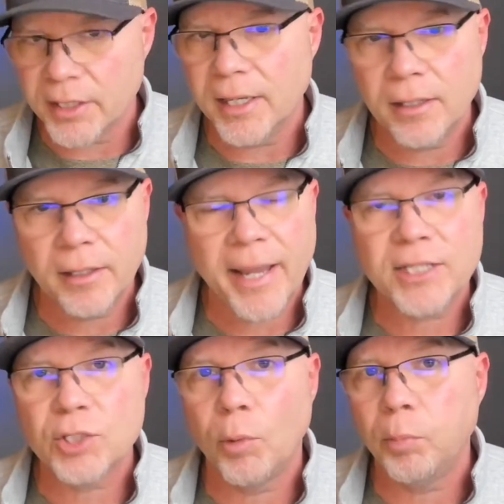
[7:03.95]
Again,
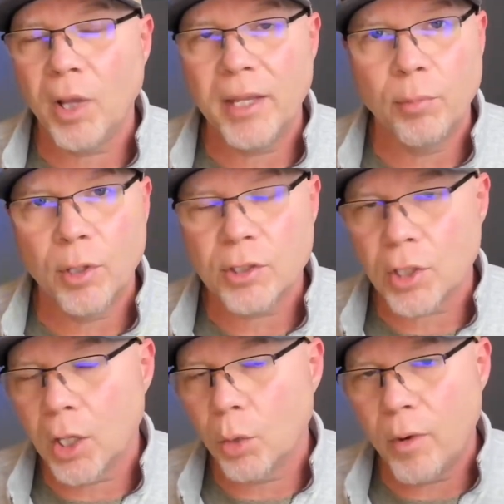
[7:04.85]
Ansible playbooks
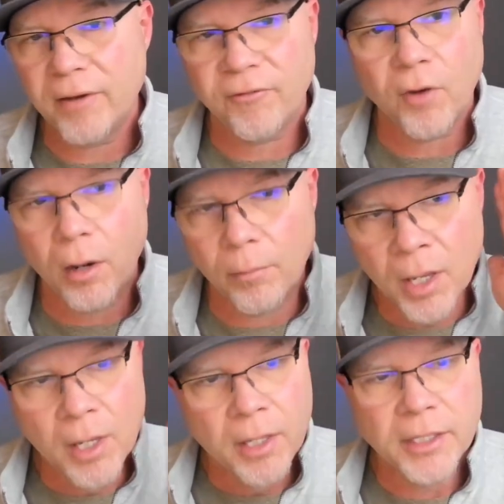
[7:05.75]
all the way
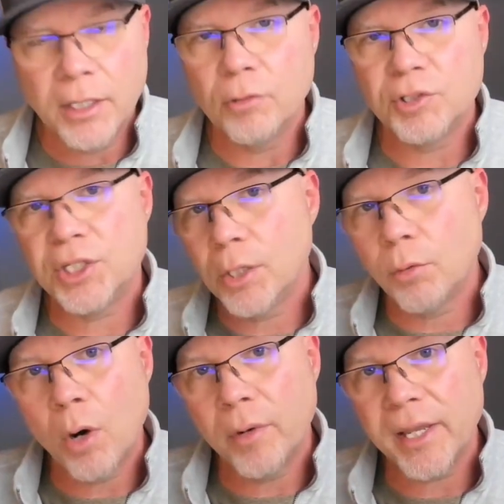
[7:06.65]
from,
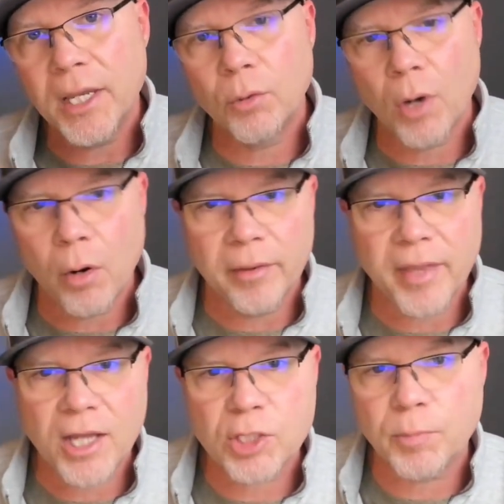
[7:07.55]
zero to hero in
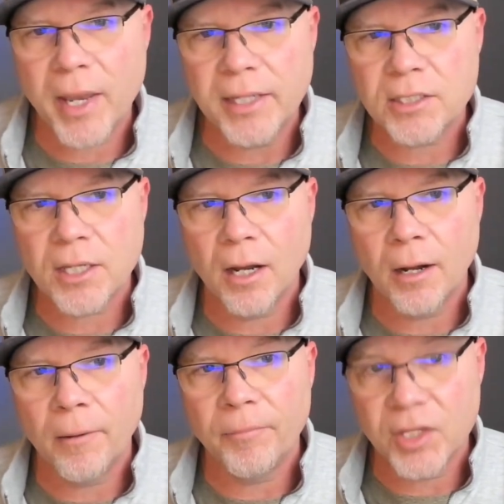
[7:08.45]
that space.
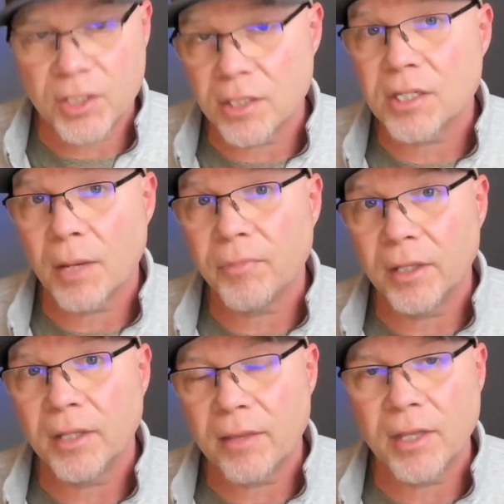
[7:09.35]
This is
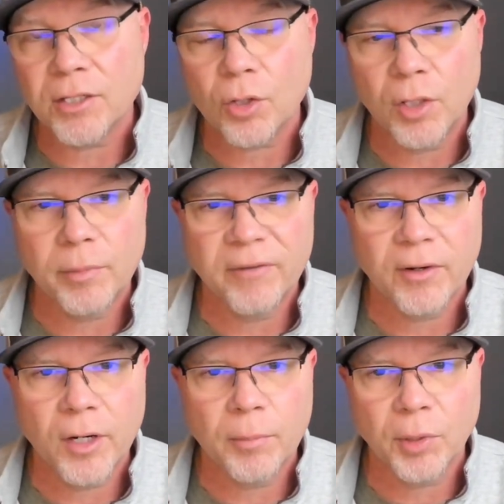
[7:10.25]
something that's going to be
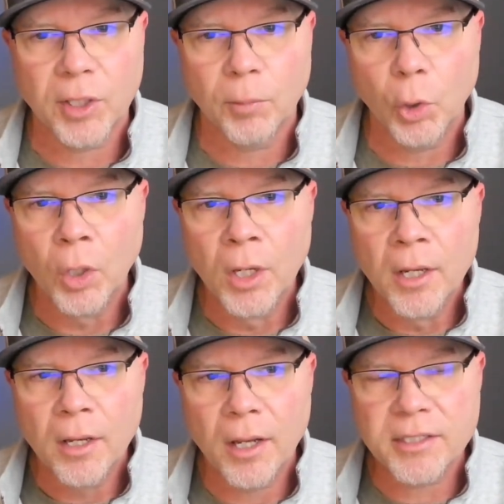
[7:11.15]
very applicable
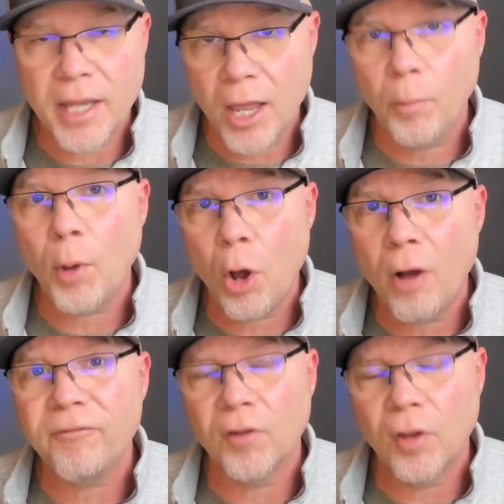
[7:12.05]
to help
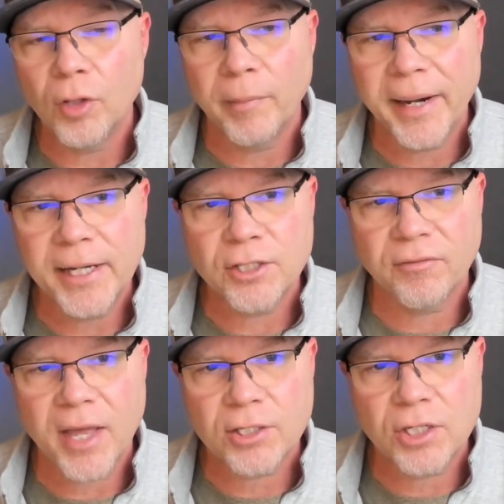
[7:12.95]
offload the manage
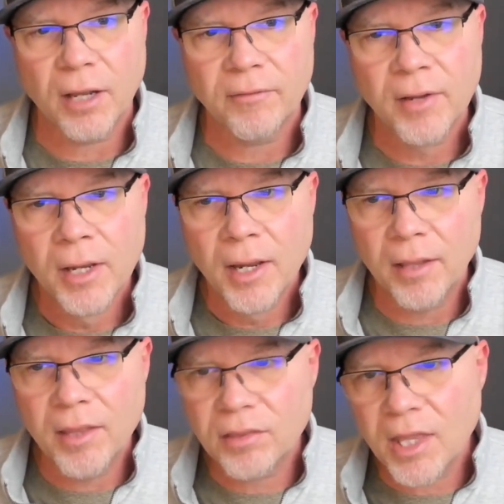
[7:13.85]
of that stuff.
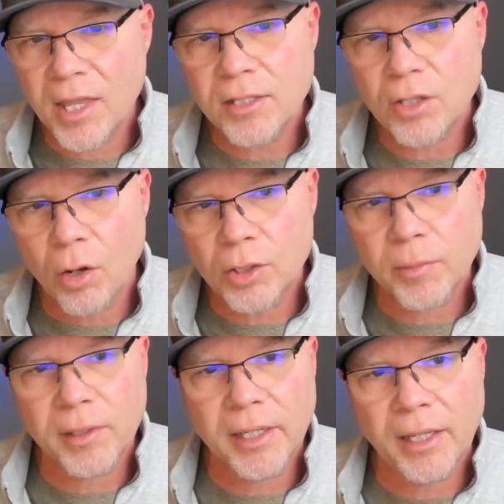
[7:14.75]
And then things
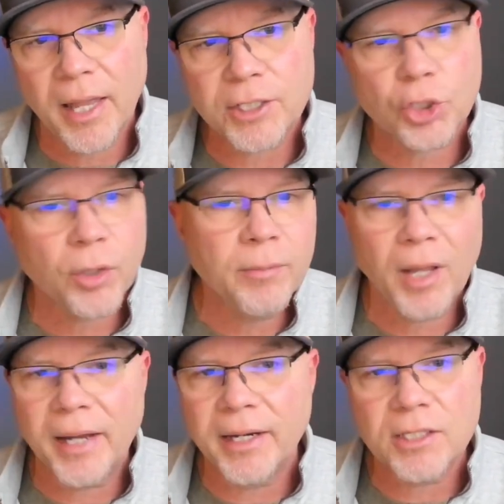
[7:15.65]
ultimately like
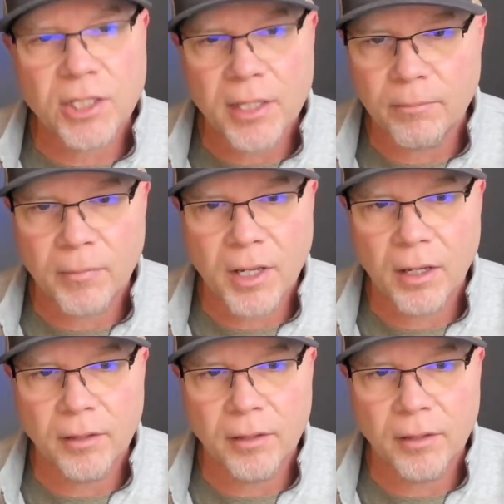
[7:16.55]
streamline incident,